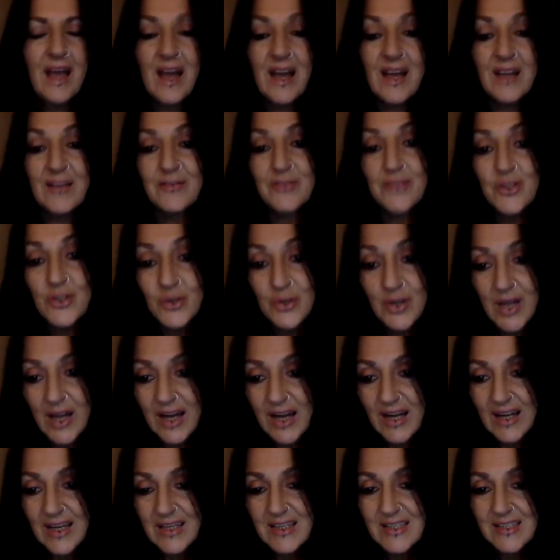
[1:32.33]
And for you
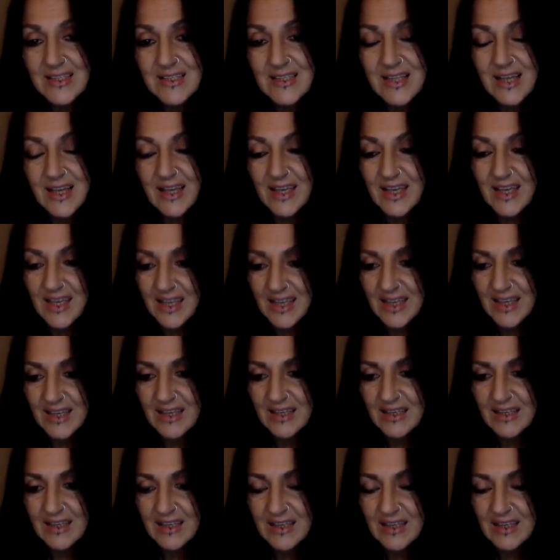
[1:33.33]
guys that are
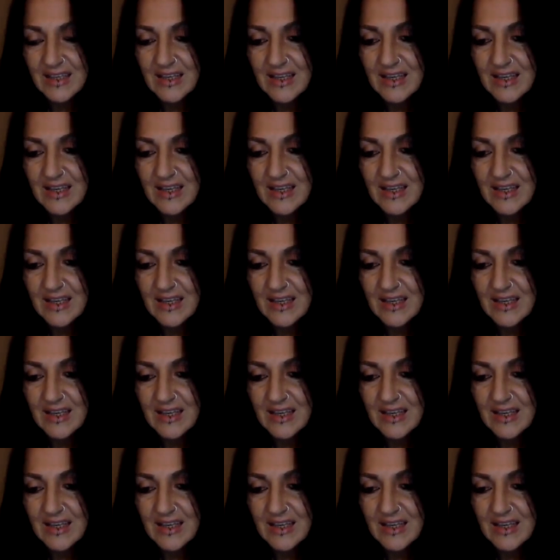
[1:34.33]
here,